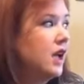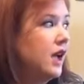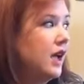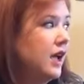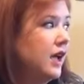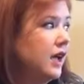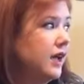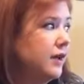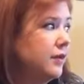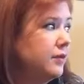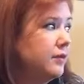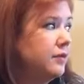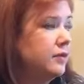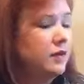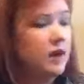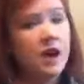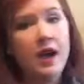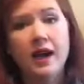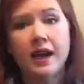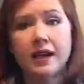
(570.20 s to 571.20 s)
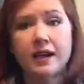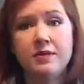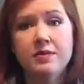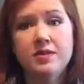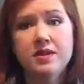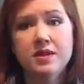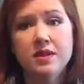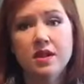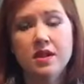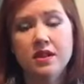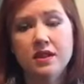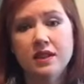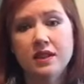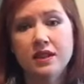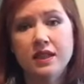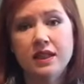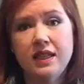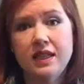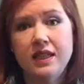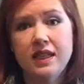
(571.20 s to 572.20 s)
I am
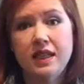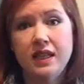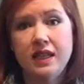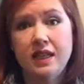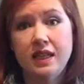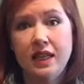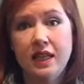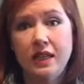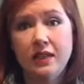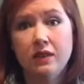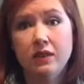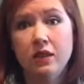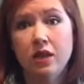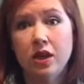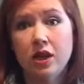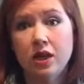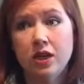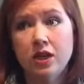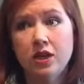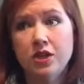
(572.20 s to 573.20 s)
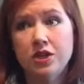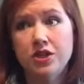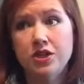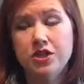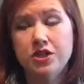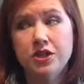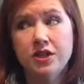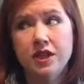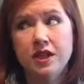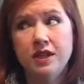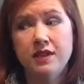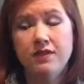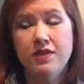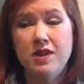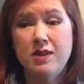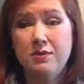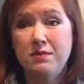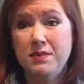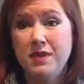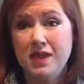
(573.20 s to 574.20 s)
solidly in a large, even
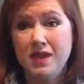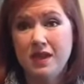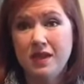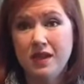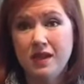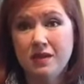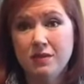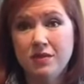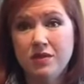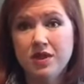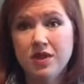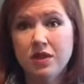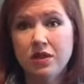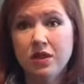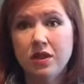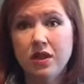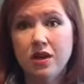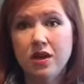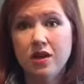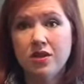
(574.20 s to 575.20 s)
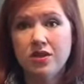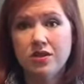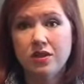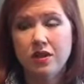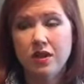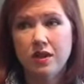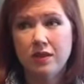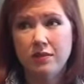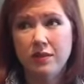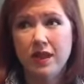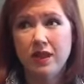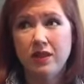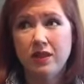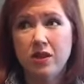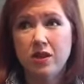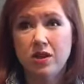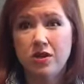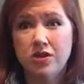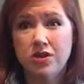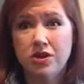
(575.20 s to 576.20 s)
a medium to large. A lot of my
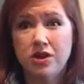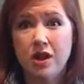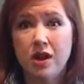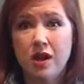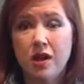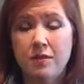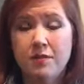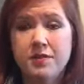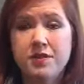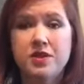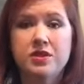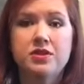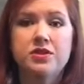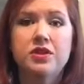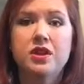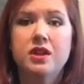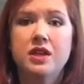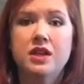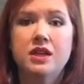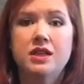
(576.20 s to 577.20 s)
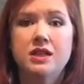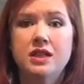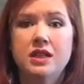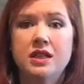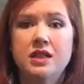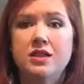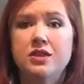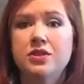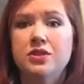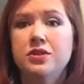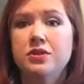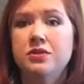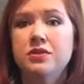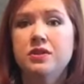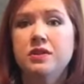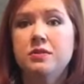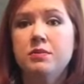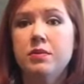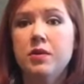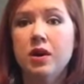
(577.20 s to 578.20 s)
large tops are starting to get too
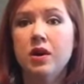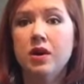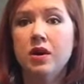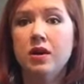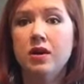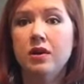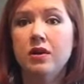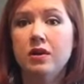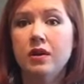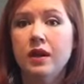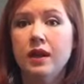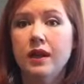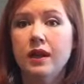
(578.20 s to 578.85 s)
small.